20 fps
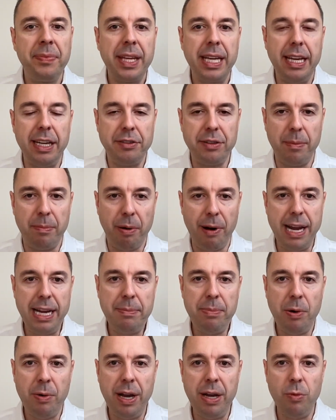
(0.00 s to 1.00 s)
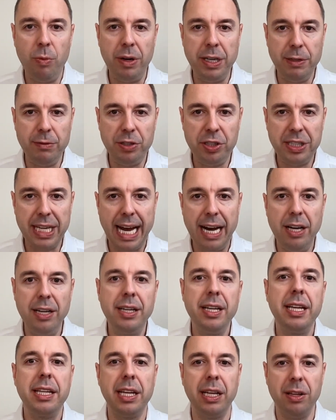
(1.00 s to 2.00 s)
It's a break point when you
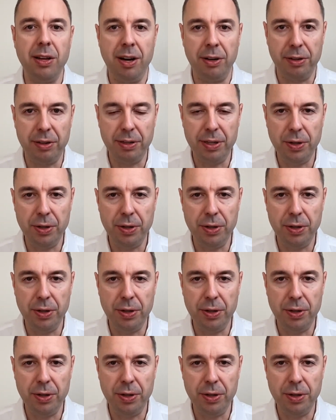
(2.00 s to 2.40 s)
sell, the longer you